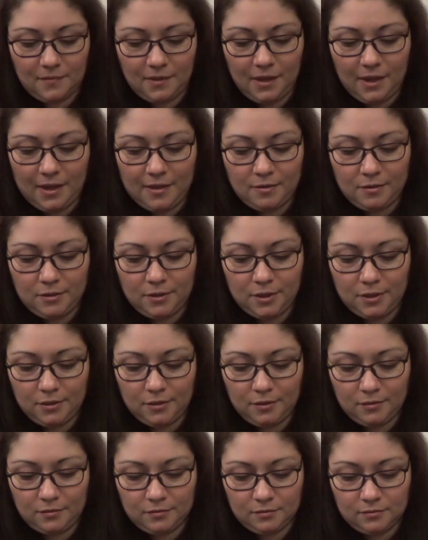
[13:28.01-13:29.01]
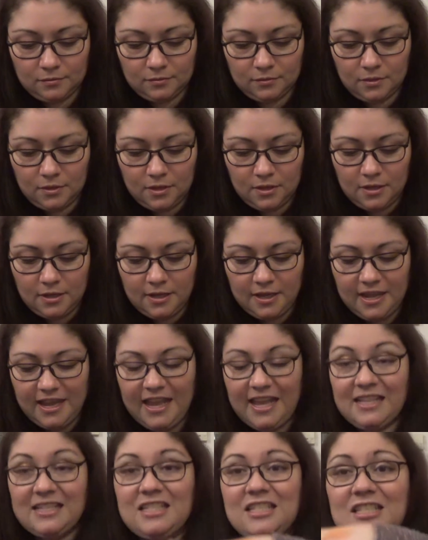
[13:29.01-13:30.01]
don't know,
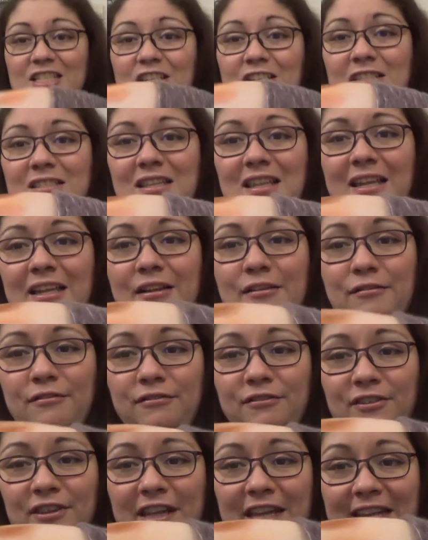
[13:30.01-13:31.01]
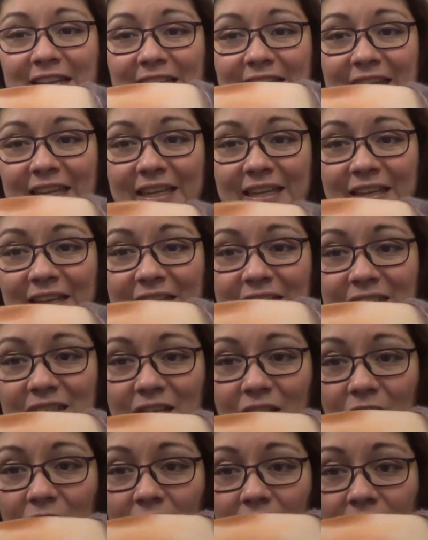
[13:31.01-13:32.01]
it's just like flaking
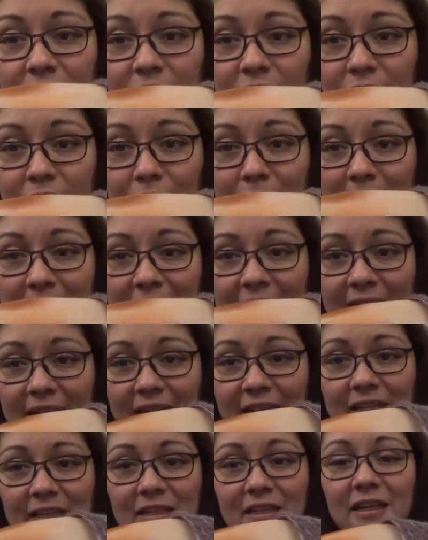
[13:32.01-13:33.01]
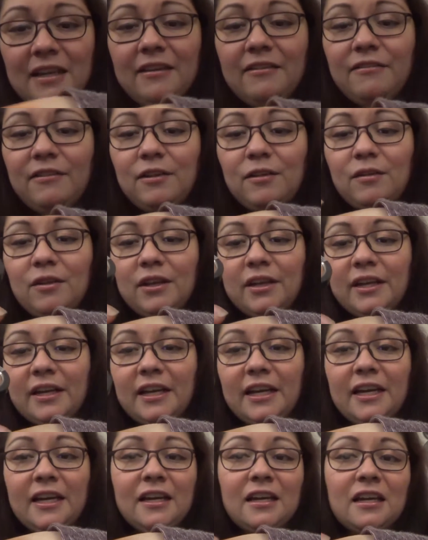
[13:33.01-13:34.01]
off of my hand. If you look at
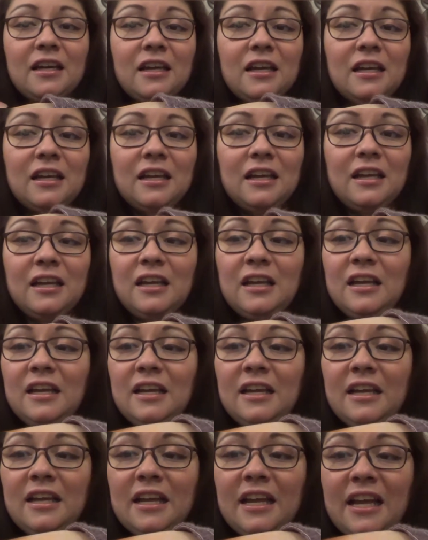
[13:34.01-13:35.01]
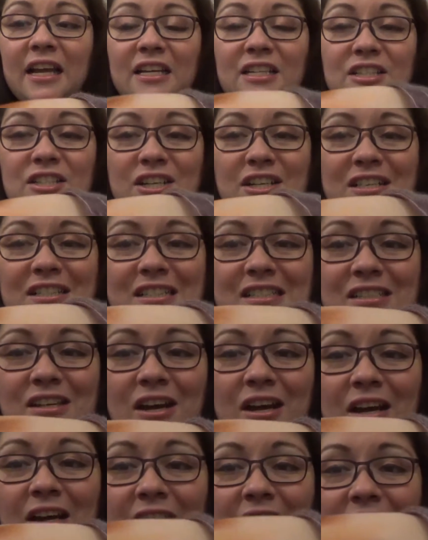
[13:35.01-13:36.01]
it, it's just
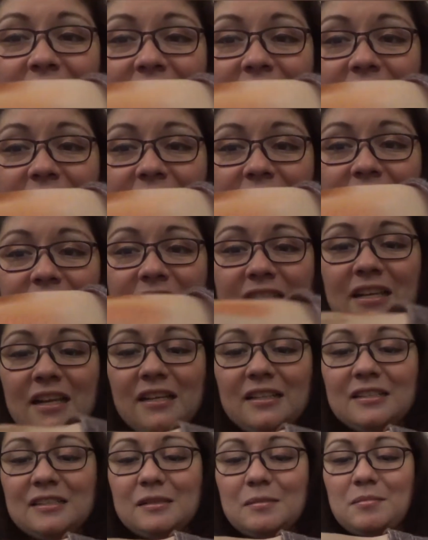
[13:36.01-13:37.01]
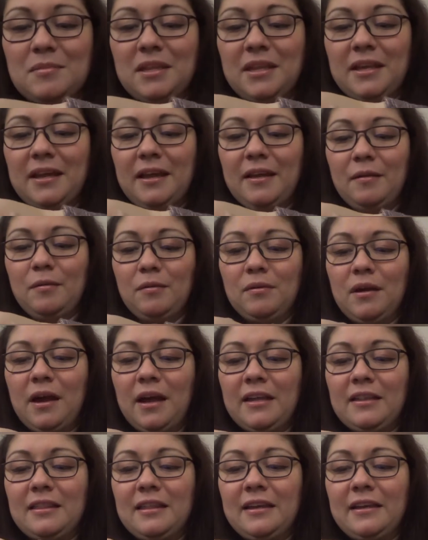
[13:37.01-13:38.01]
not something I
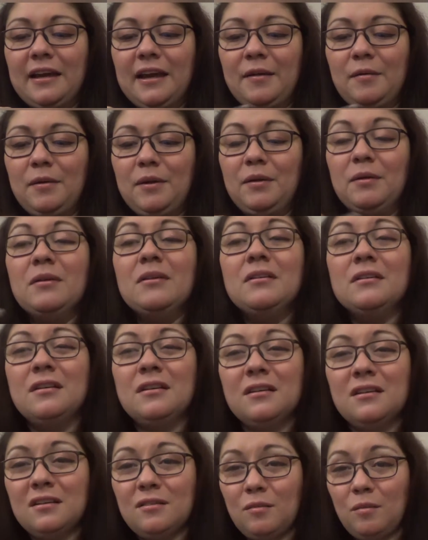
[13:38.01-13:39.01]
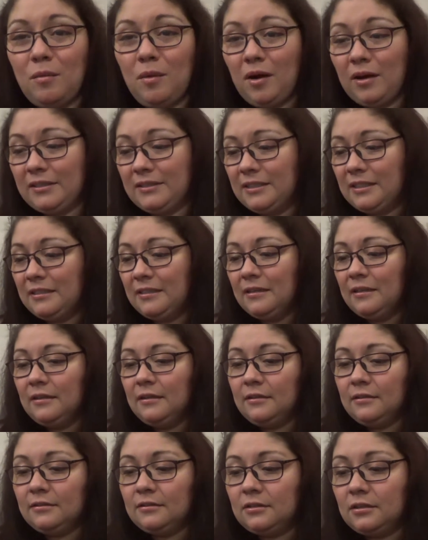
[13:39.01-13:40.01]
think I would want.
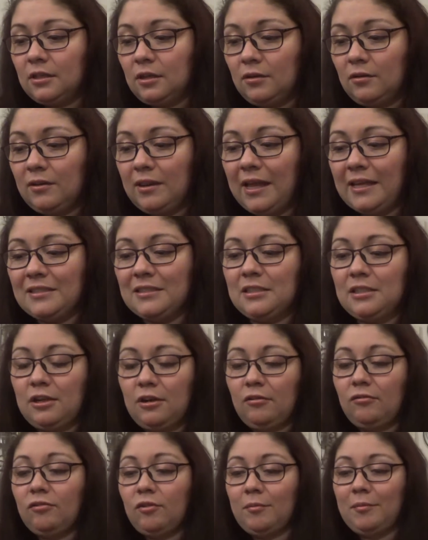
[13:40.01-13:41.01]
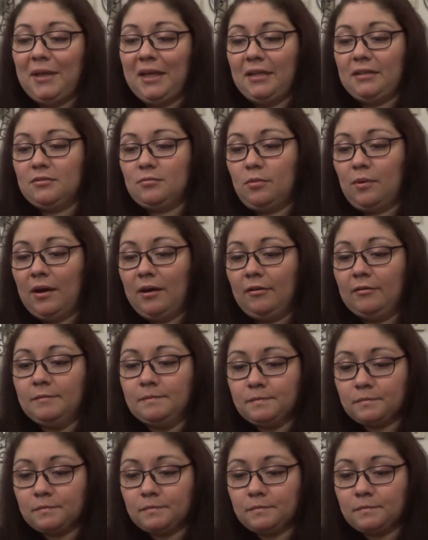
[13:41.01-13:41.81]
So that's a no for me as well.